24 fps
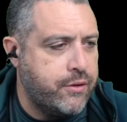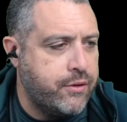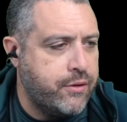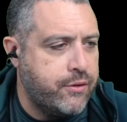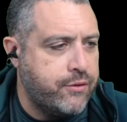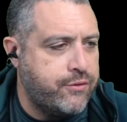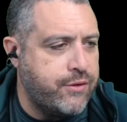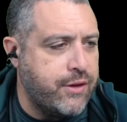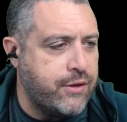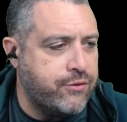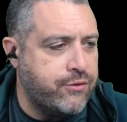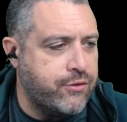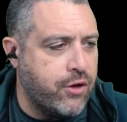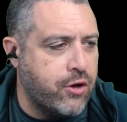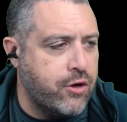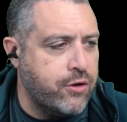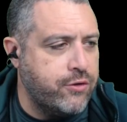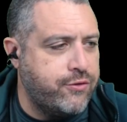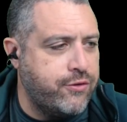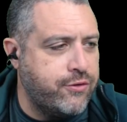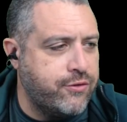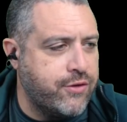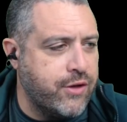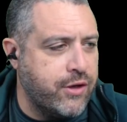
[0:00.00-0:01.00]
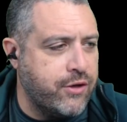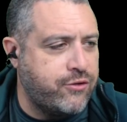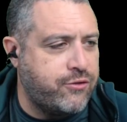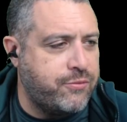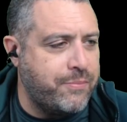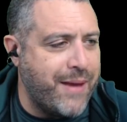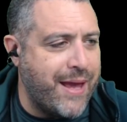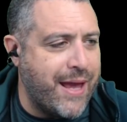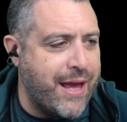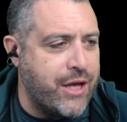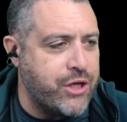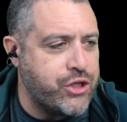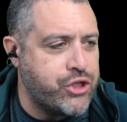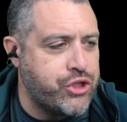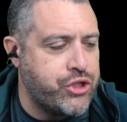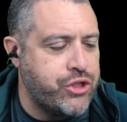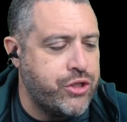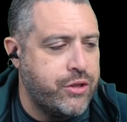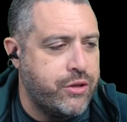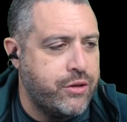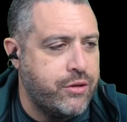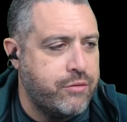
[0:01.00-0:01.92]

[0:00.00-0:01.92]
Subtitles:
Says Ertz is going to smash.